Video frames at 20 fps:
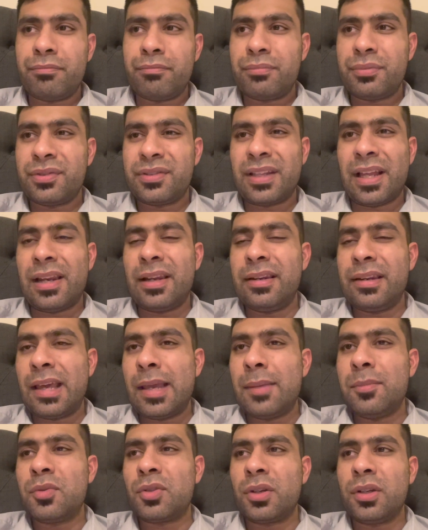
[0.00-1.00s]
stellar
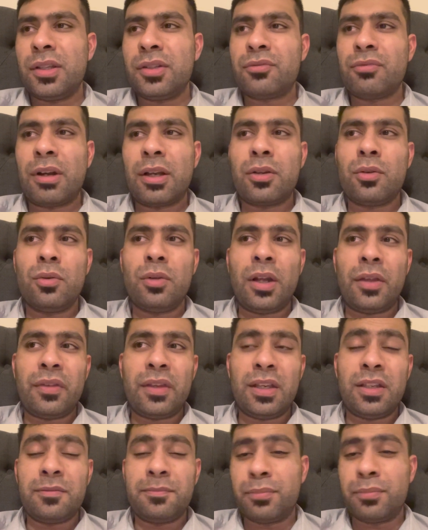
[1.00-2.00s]
names on his record. I
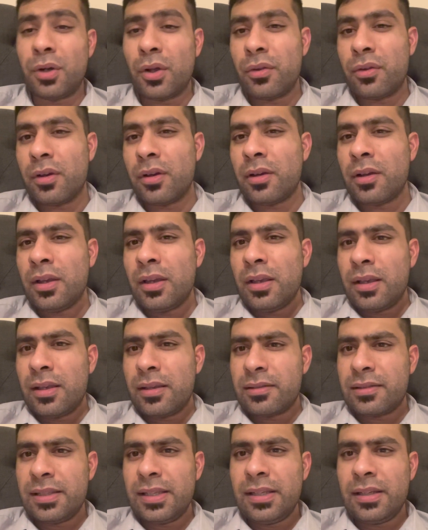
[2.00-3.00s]
think his brother
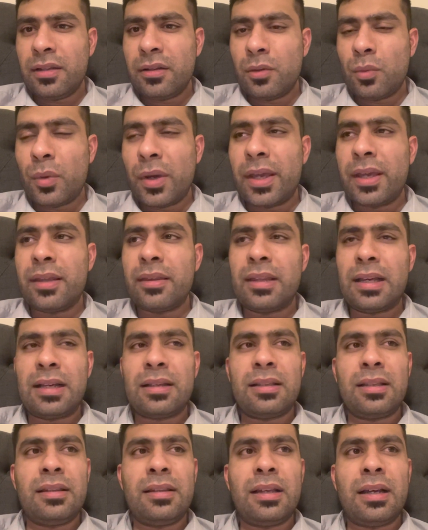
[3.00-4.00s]
is leading the way in
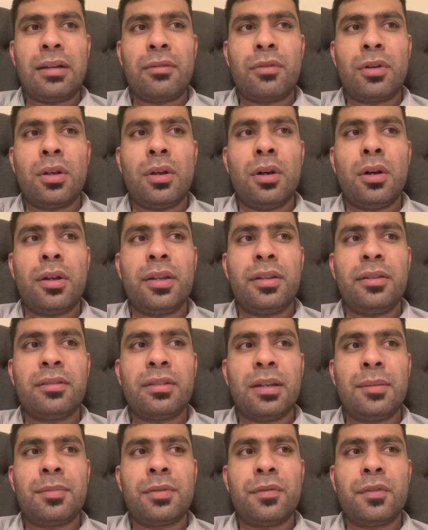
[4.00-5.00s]
that in that regard, in
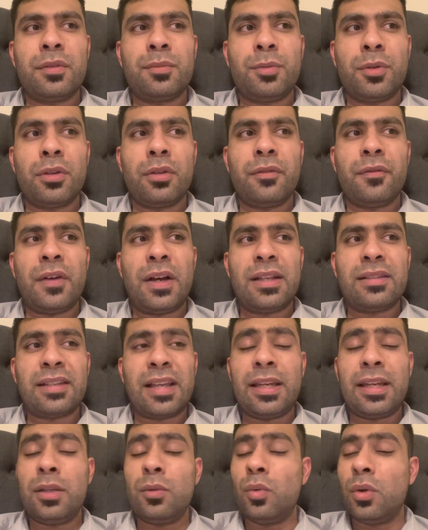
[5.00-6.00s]
terms of his brother fights
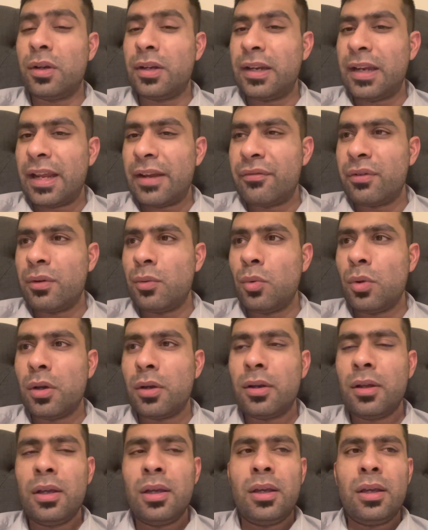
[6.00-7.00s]
anyone and
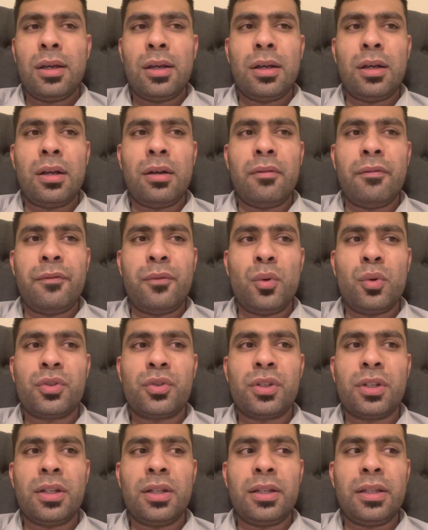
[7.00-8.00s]
everyone. Uh,
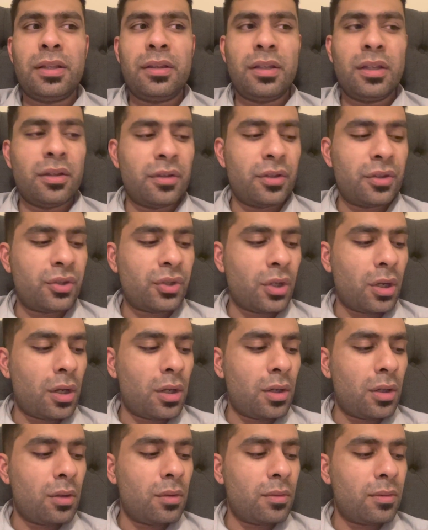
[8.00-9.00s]
unfortunately, the other
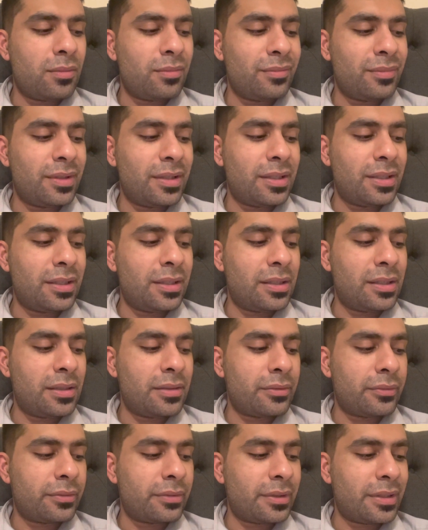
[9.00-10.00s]
Charlo
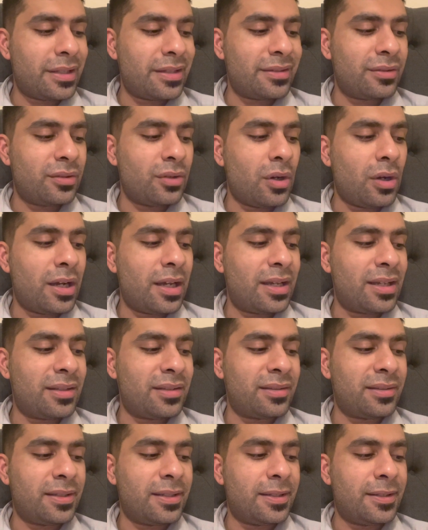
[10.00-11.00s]
is, is not
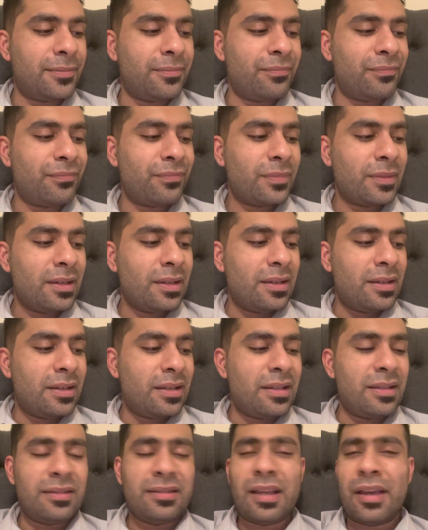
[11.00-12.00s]
as... Um,
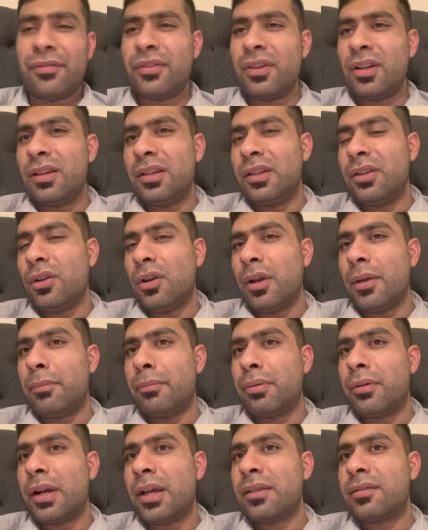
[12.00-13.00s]
he's definitely not
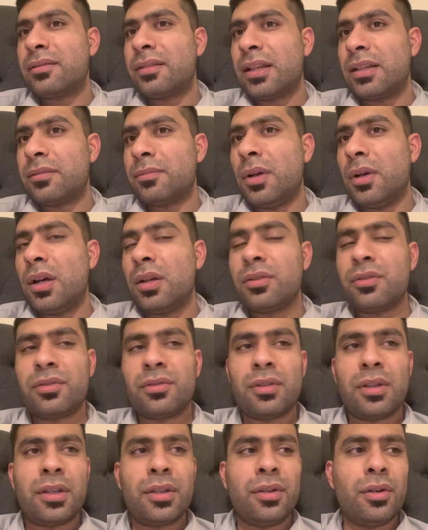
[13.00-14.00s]
impressed as much.
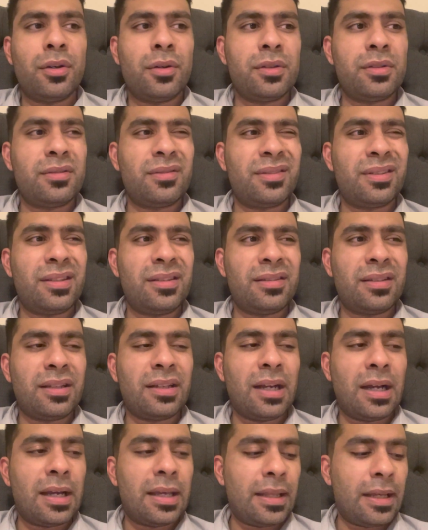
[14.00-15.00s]
Uh, you know, he's, he's a
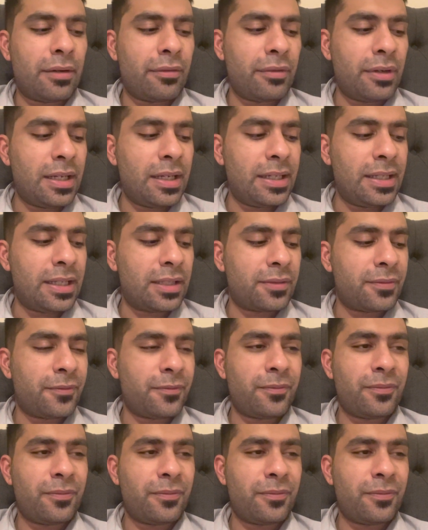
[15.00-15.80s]
guy that really has,